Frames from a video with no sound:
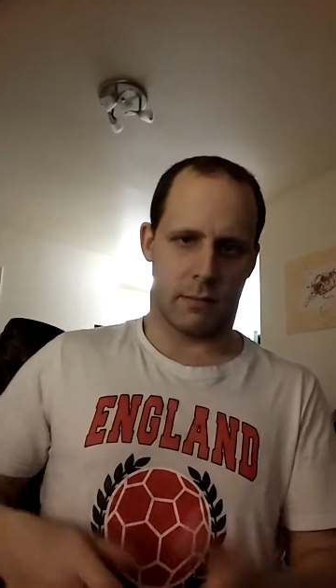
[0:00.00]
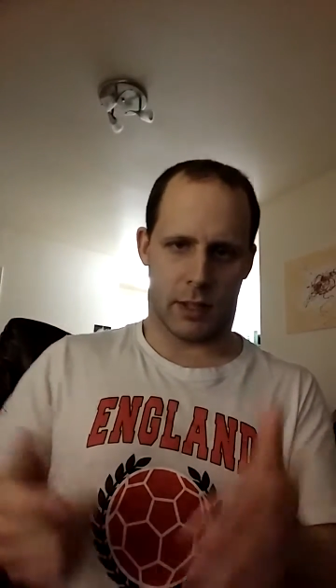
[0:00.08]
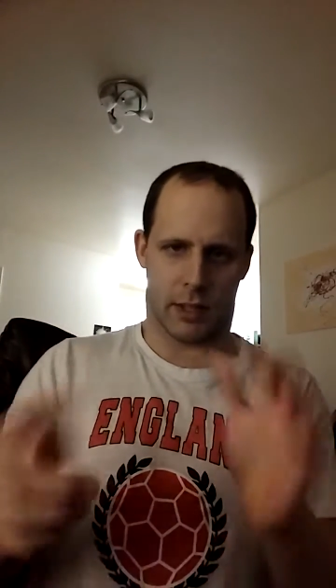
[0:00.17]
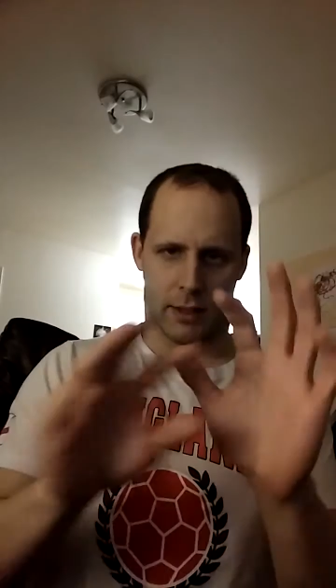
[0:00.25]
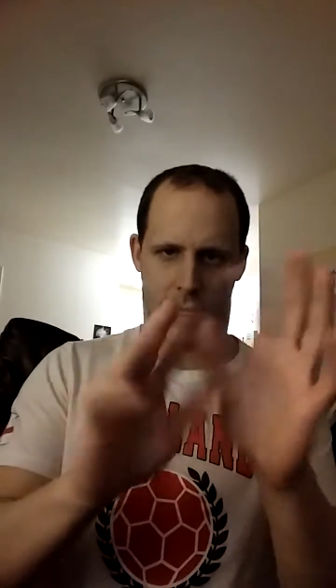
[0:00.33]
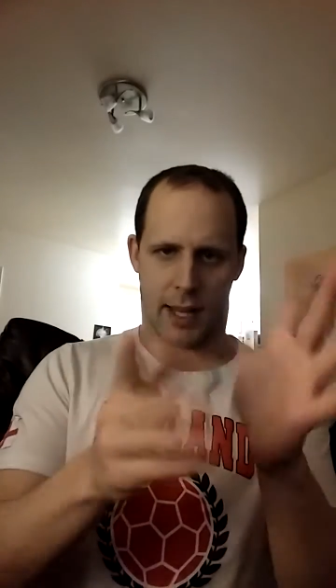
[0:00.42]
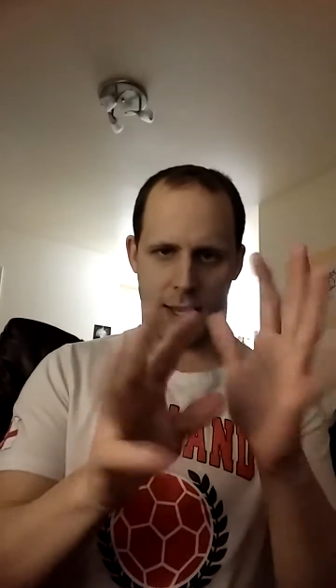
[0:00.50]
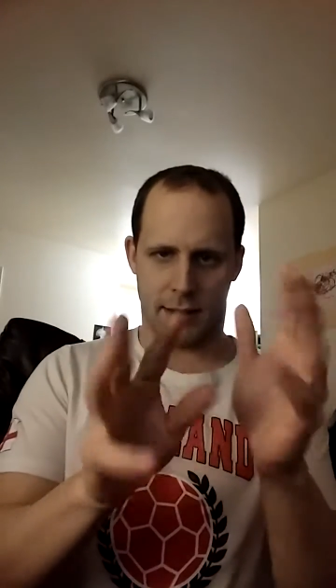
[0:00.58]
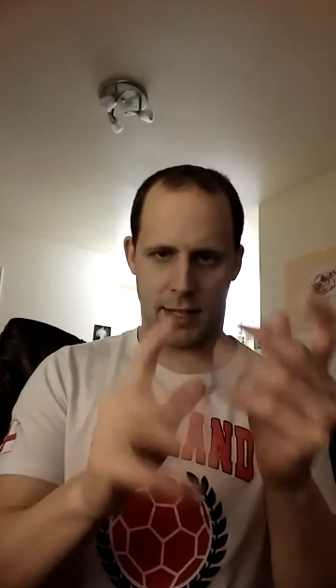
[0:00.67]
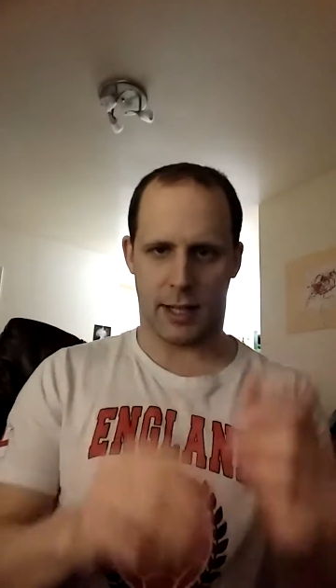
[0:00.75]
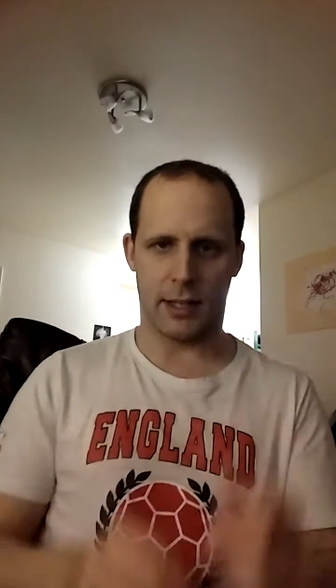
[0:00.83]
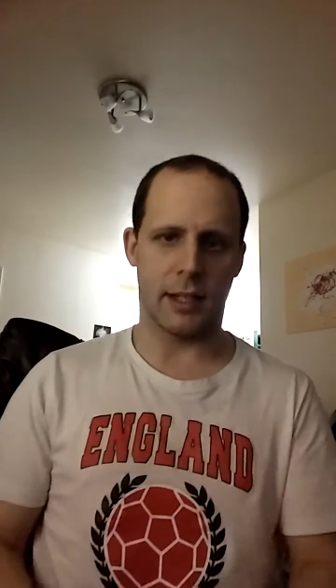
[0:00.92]
like the
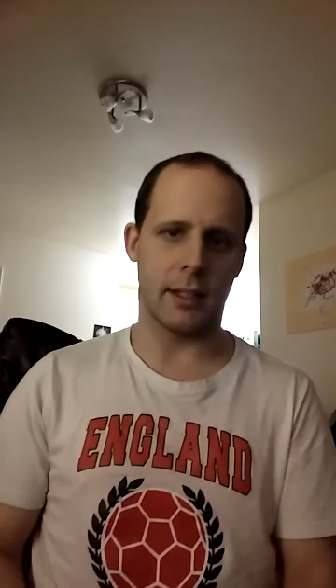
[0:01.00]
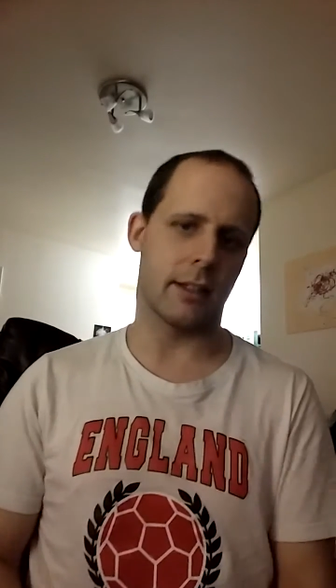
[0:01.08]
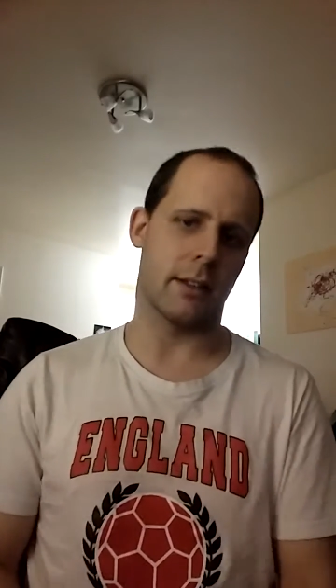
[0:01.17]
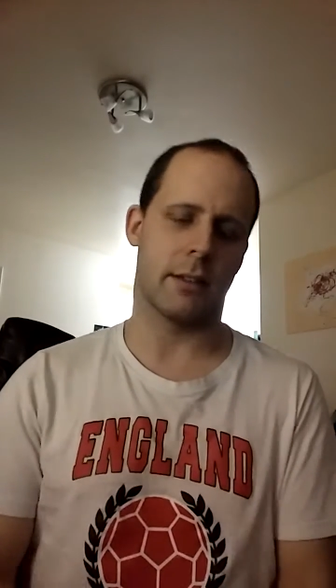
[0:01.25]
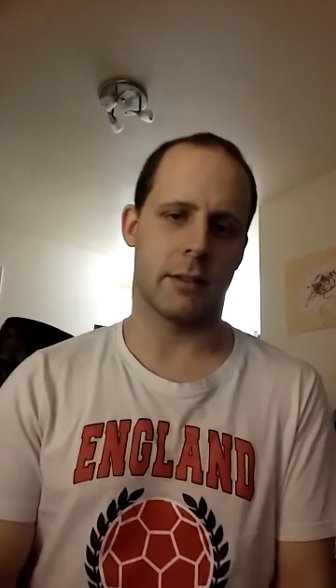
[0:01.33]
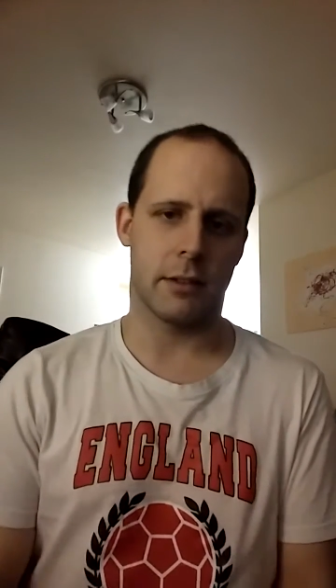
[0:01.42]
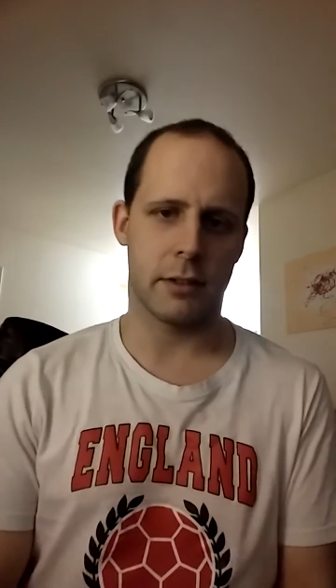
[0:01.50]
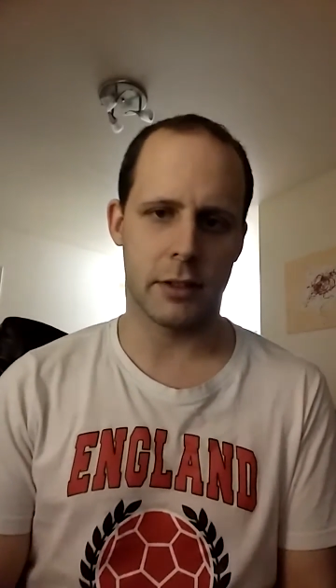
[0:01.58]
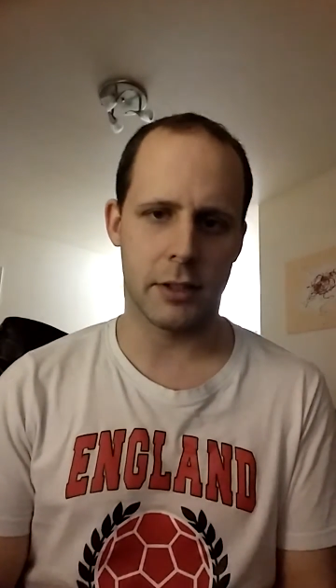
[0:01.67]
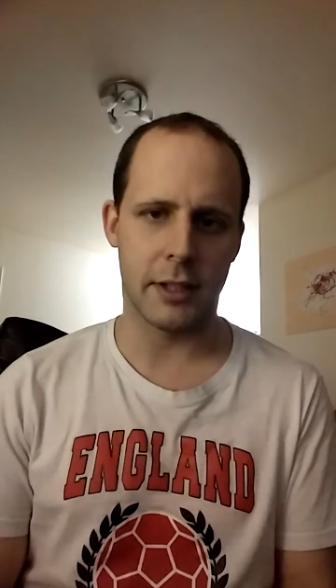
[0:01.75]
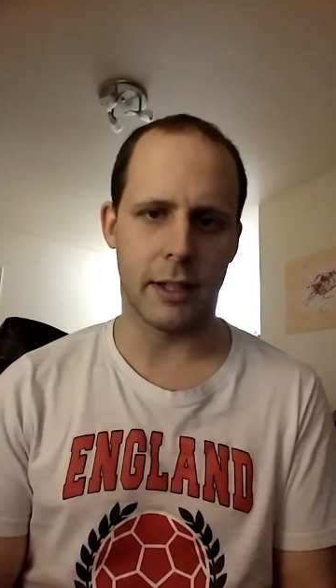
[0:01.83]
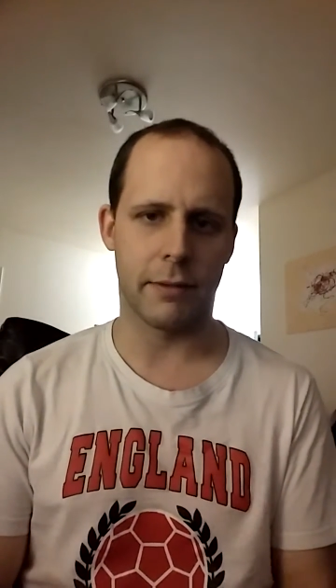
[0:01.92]
hand technique
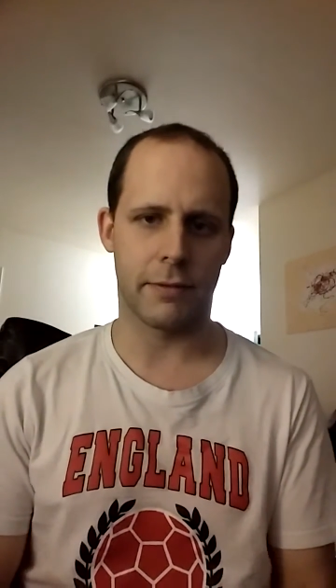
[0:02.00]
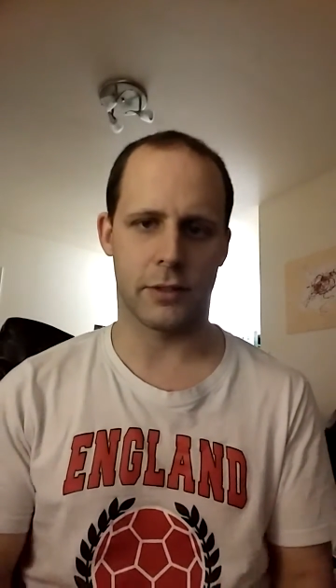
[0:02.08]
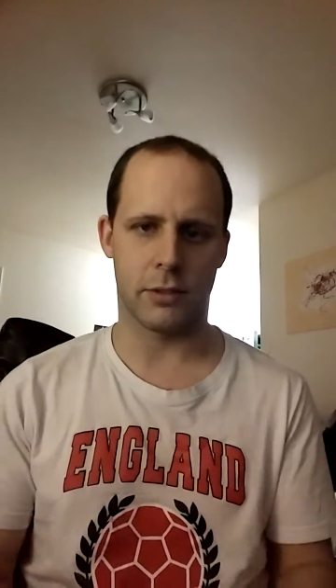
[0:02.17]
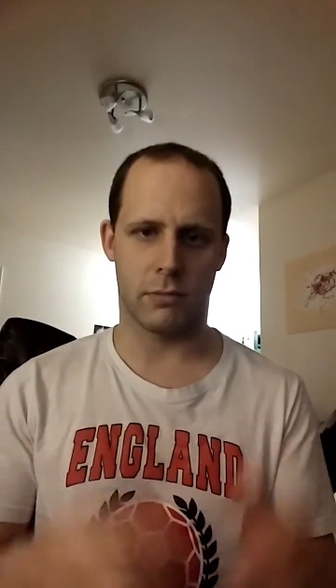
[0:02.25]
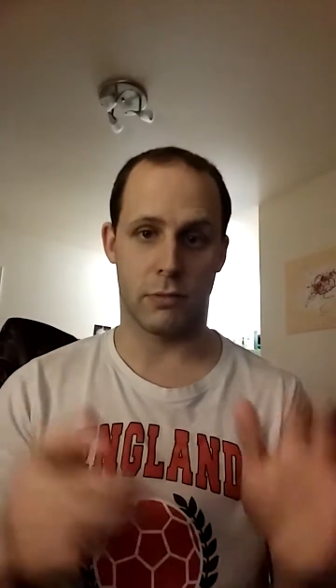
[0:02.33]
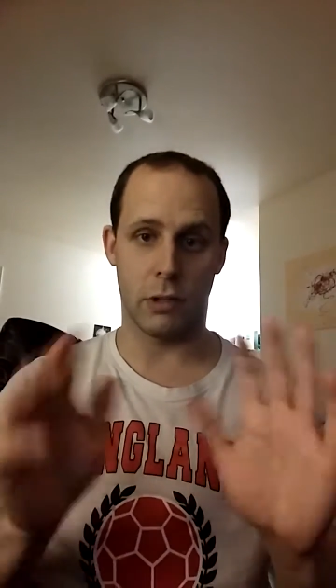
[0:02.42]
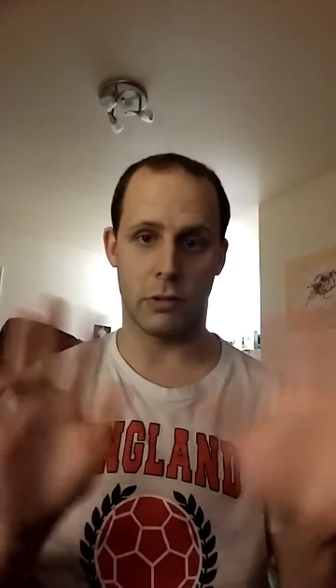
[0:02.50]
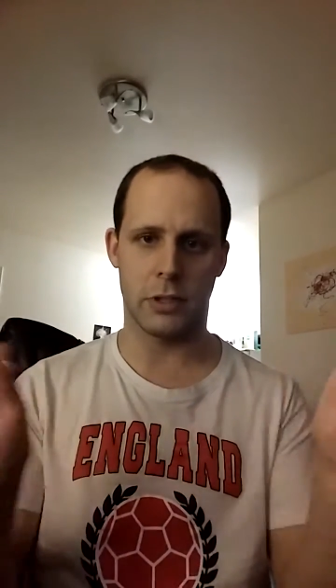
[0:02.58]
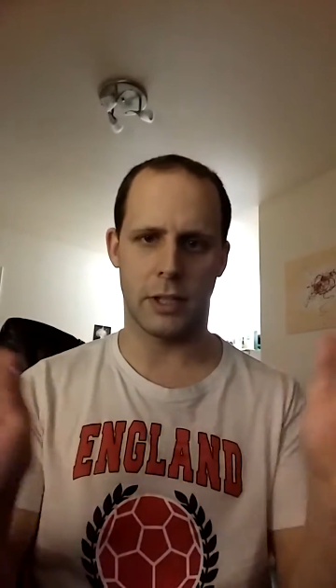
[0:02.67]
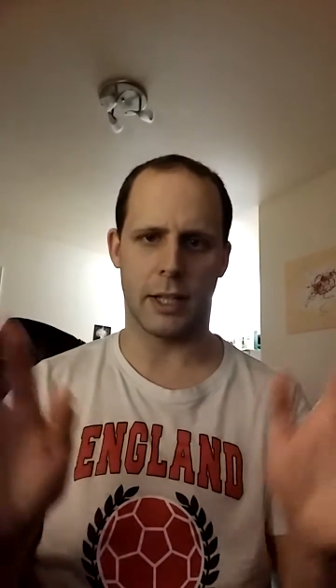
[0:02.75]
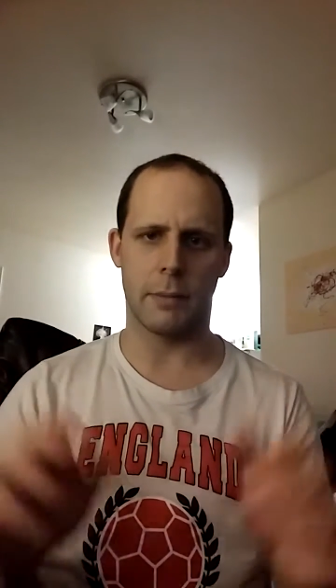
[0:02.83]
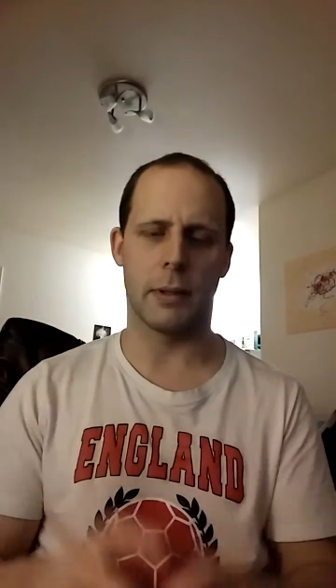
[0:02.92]
stuff, so no
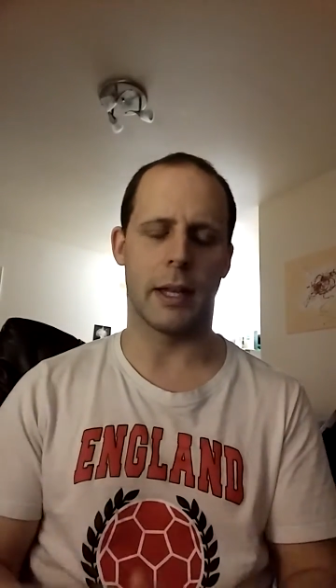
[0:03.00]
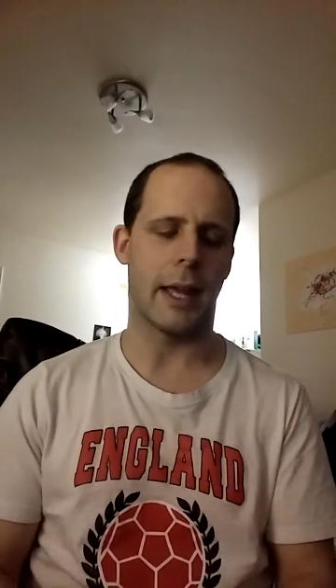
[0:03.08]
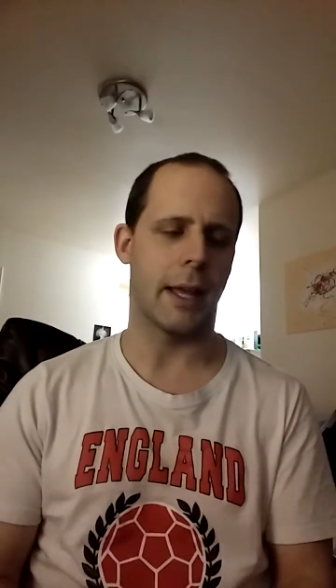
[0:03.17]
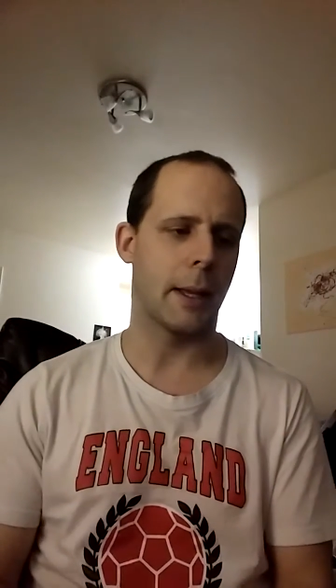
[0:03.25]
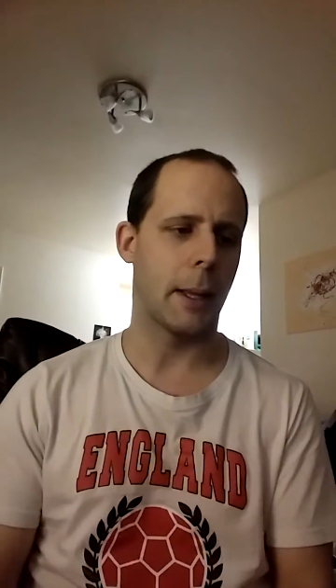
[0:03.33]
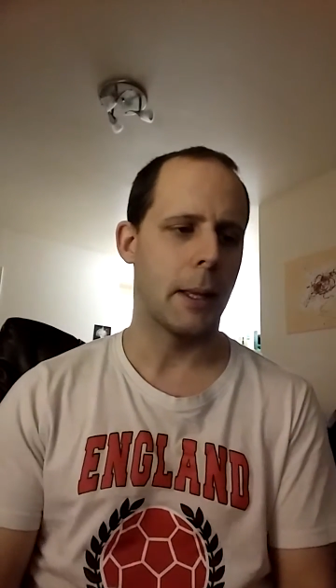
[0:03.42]
stick playing,